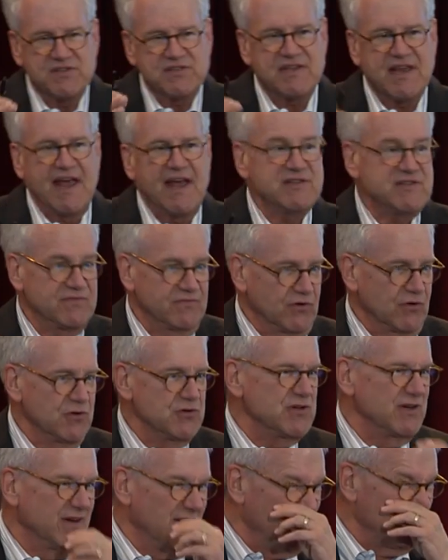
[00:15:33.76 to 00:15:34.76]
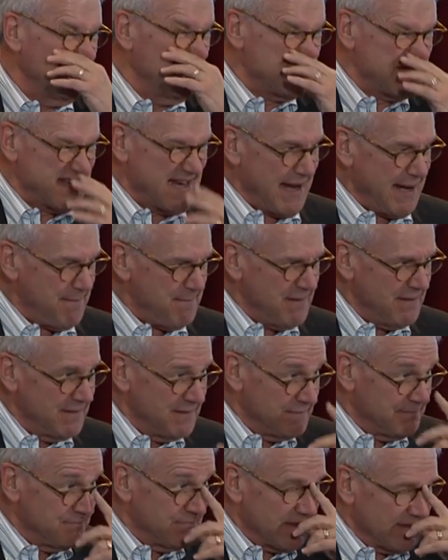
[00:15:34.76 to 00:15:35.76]
SaaS version of the same.
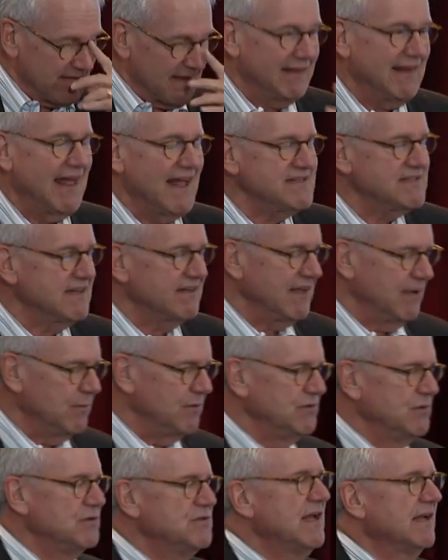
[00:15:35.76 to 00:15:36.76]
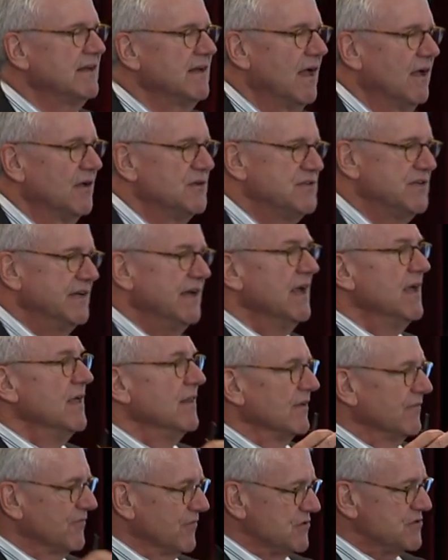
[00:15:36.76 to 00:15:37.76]
The classic thing with new technology,
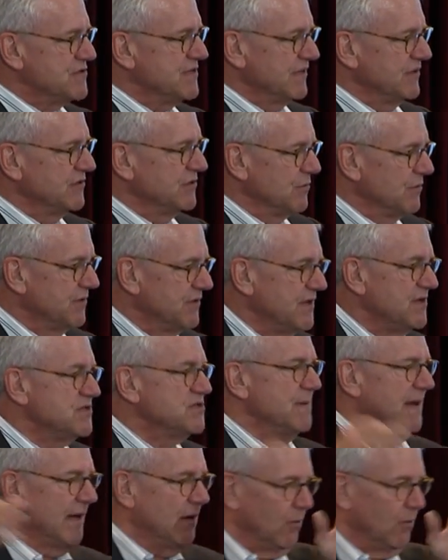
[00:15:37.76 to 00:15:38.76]
the first thing you do with it is you make